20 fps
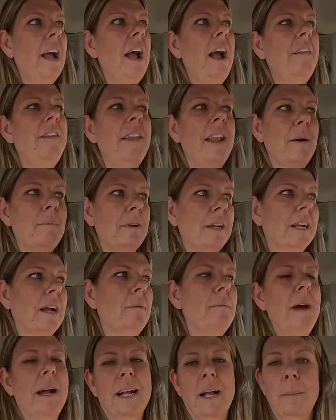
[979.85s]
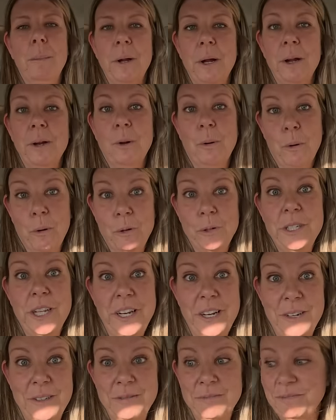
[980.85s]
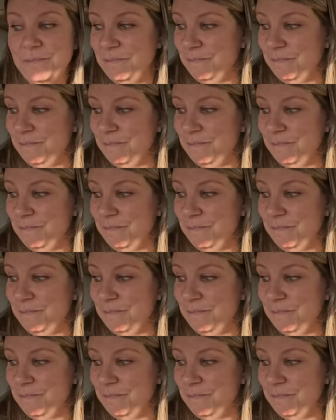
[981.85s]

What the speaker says: and then I'm gonna come back up here and order dinner.